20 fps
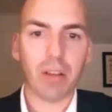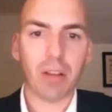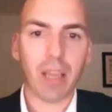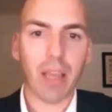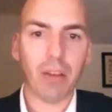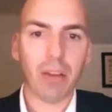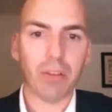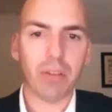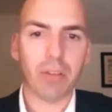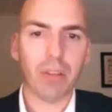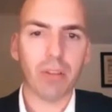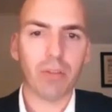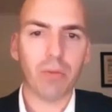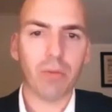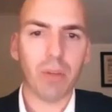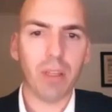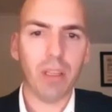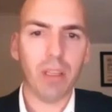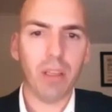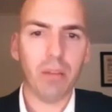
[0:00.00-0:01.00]
okay, until
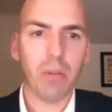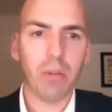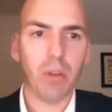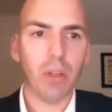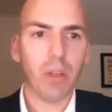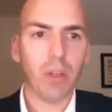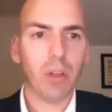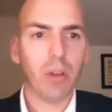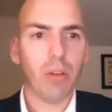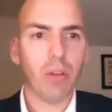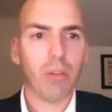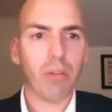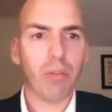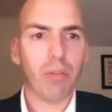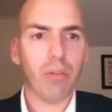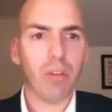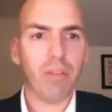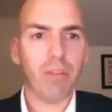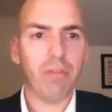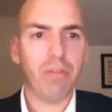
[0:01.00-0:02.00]

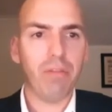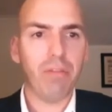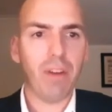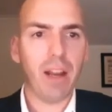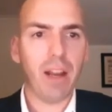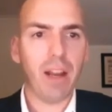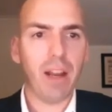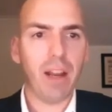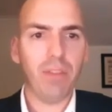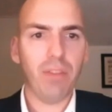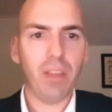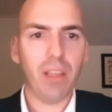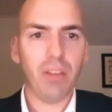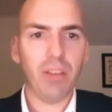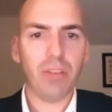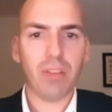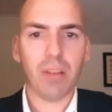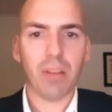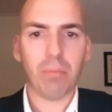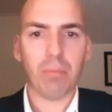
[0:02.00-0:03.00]

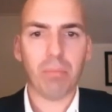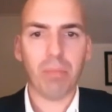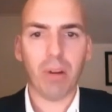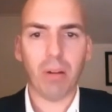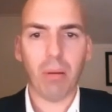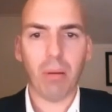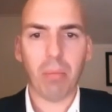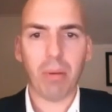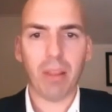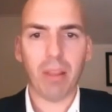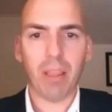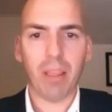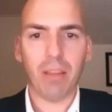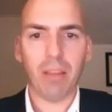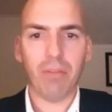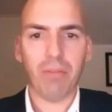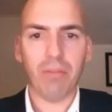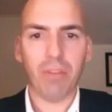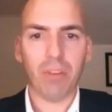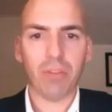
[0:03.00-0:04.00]
2035-ish, then
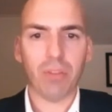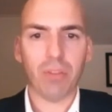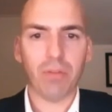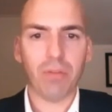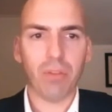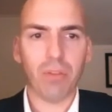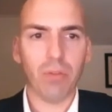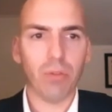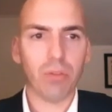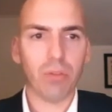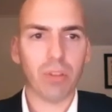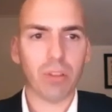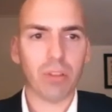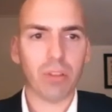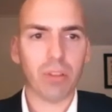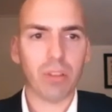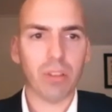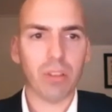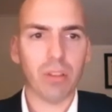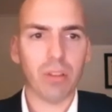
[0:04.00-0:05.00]
probably fossil fuels are
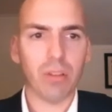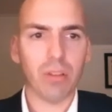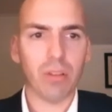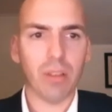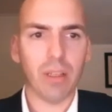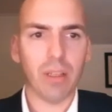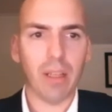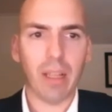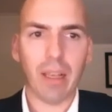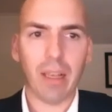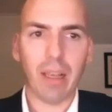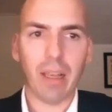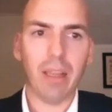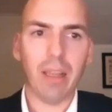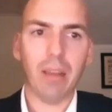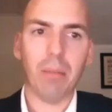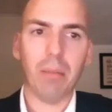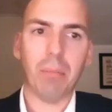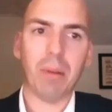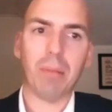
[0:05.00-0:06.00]
still a
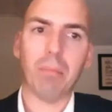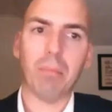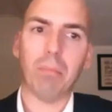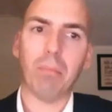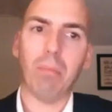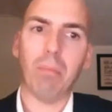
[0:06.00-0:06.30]
little bit